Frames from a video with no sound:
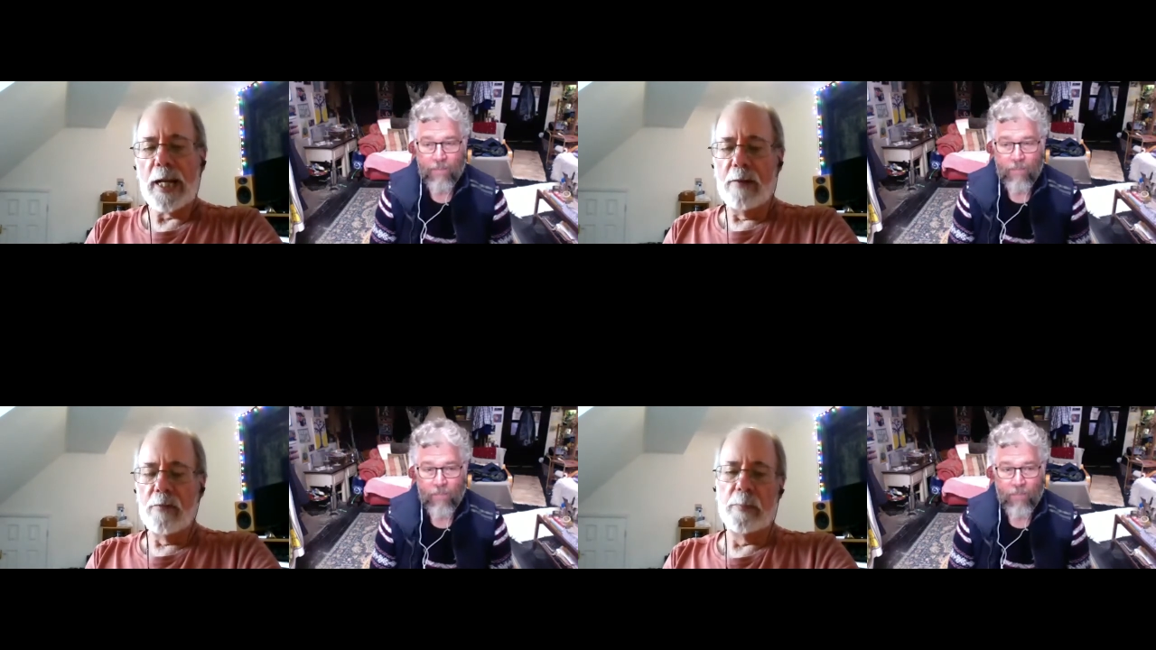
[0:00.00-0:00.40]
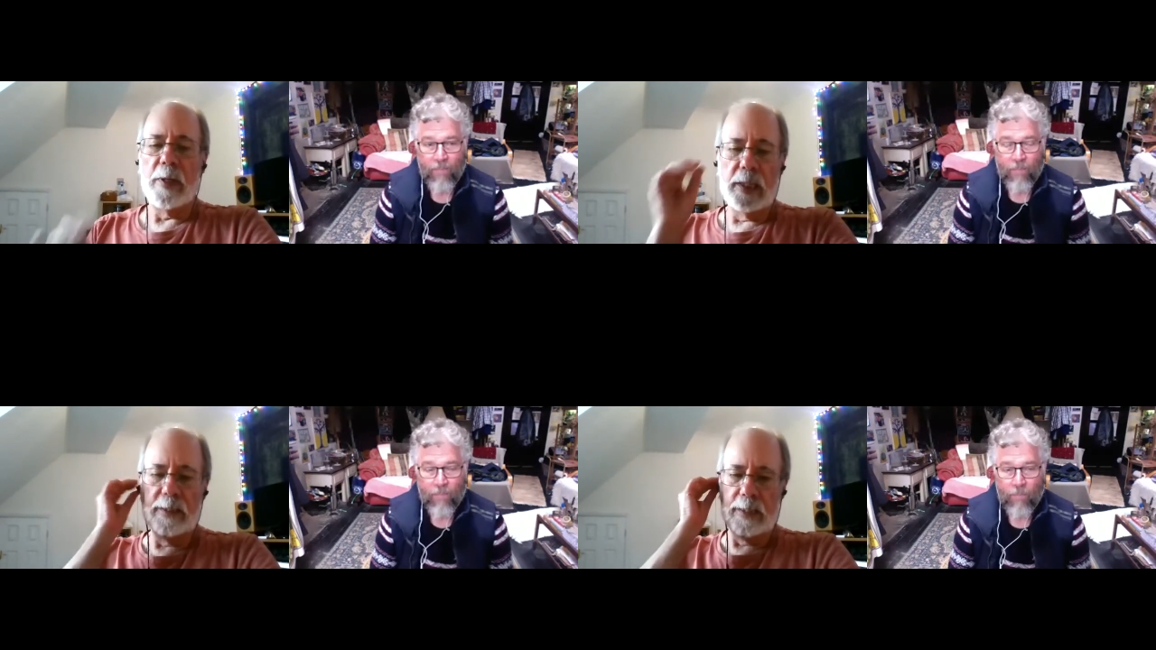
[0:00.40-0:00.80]

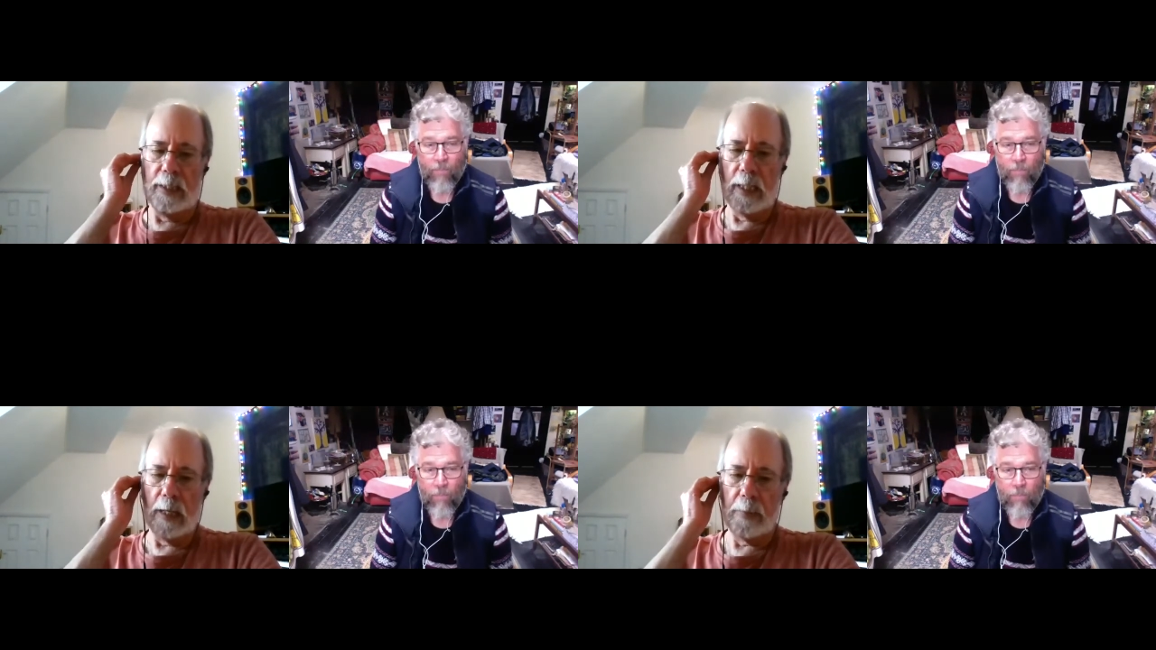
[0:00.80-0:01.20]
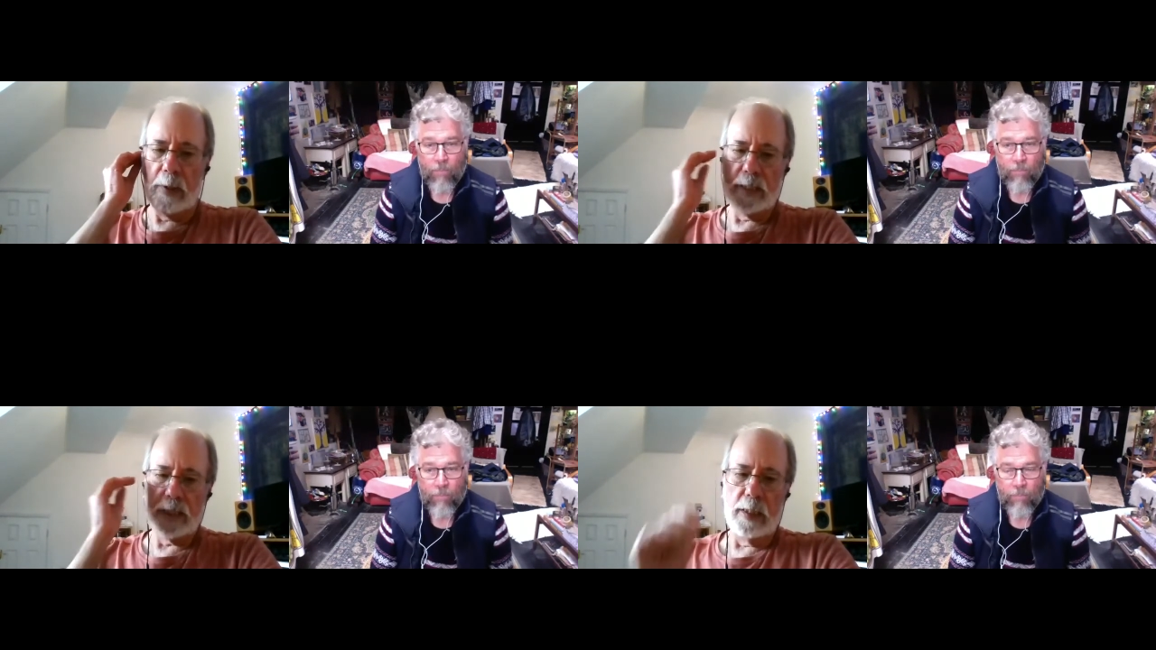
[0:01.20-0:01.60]
Speaker 1: everybody is in that
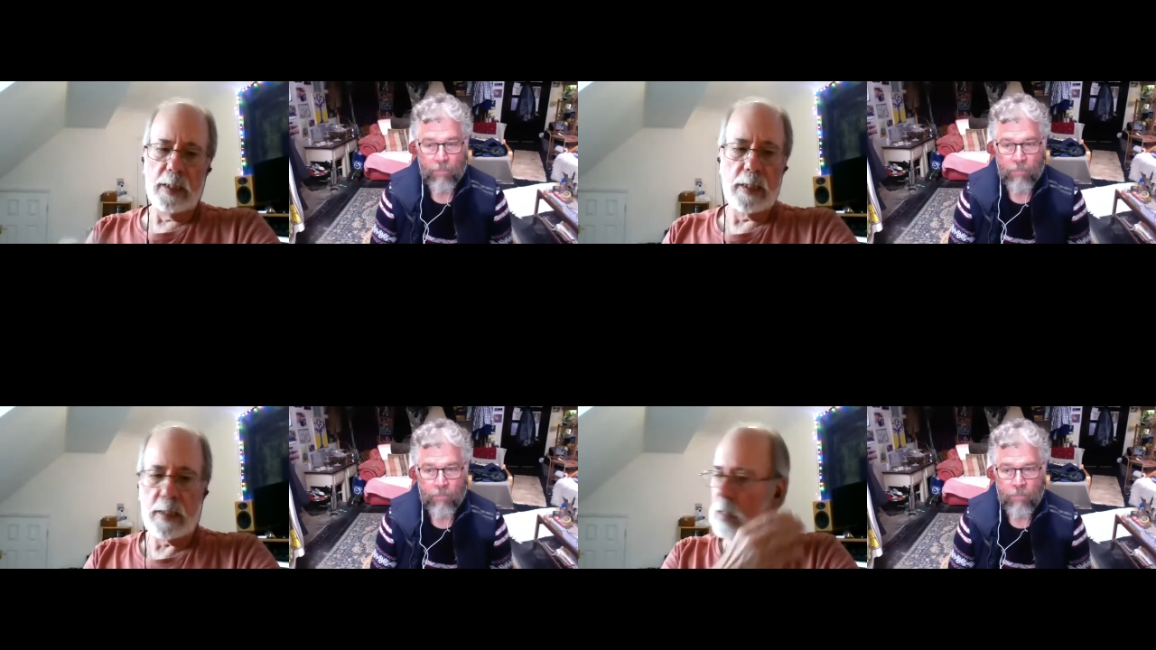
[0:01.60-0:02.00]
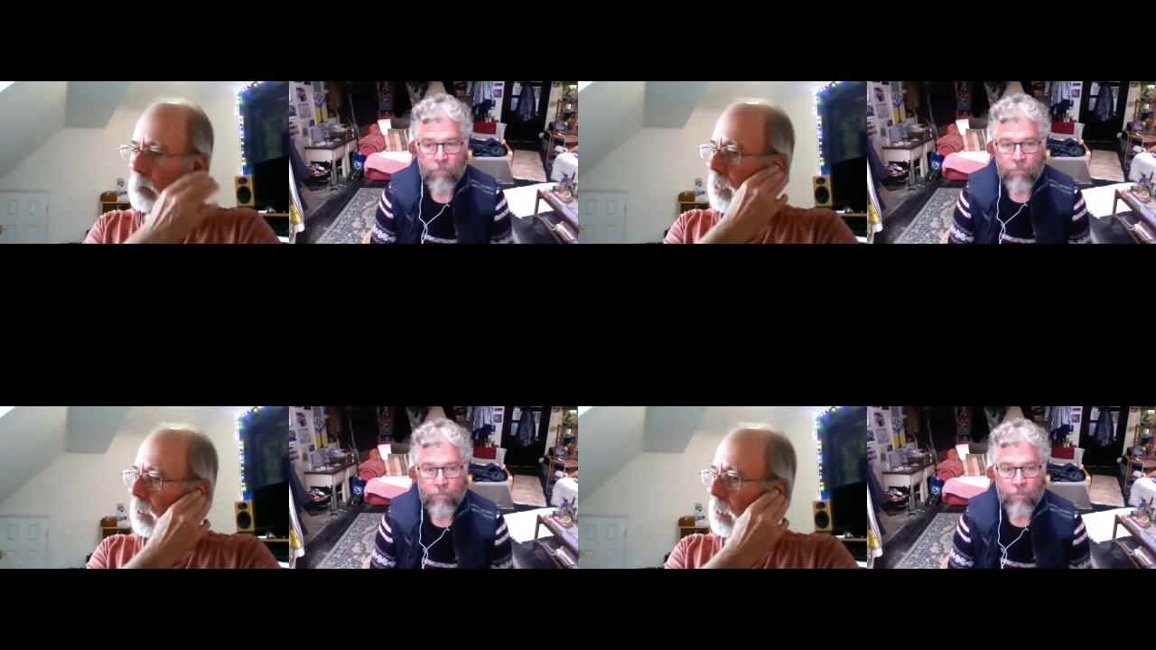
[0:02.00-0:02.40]
place, and this is
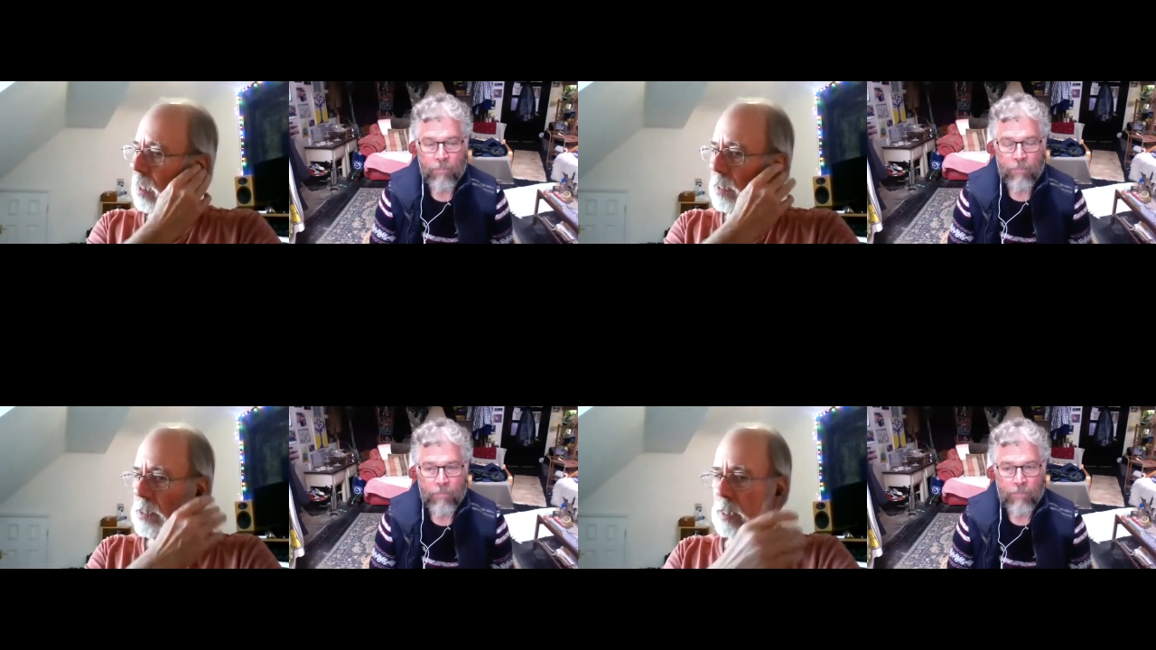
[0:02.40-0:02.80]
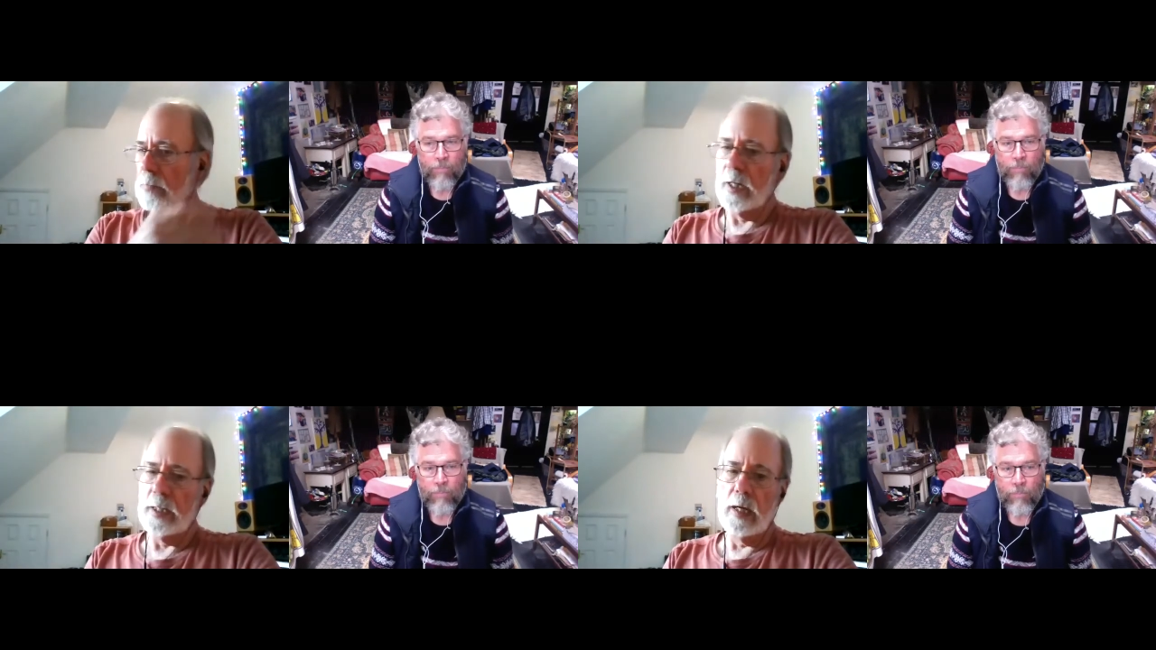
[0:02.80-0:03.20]
something that I see
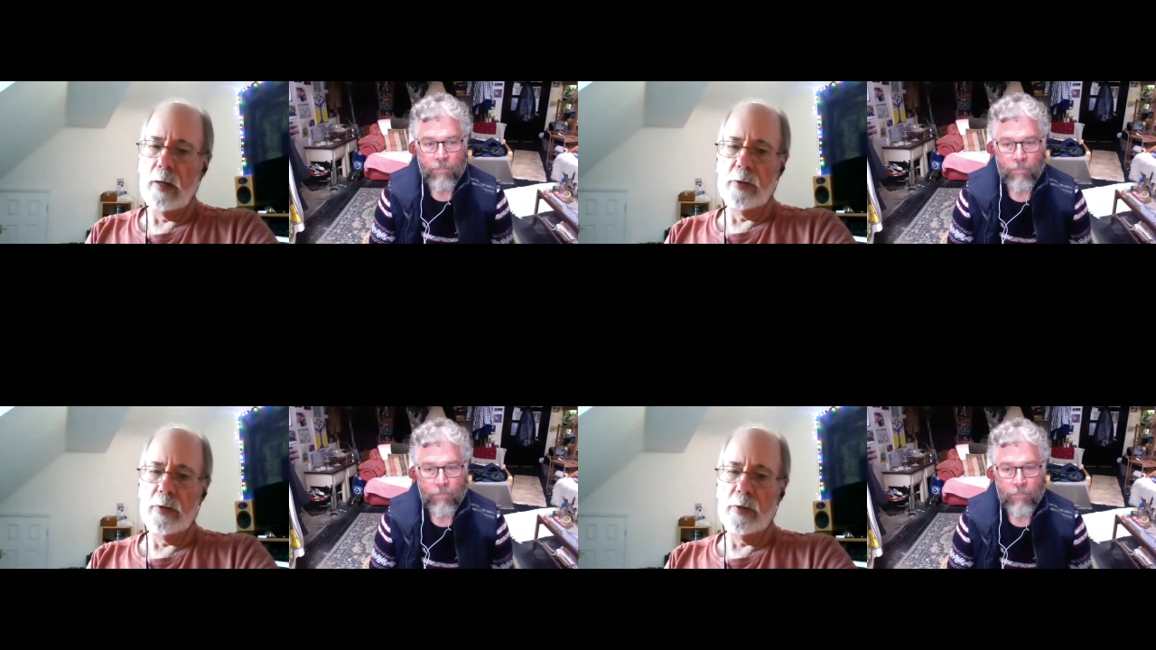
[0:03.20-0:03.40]
right now.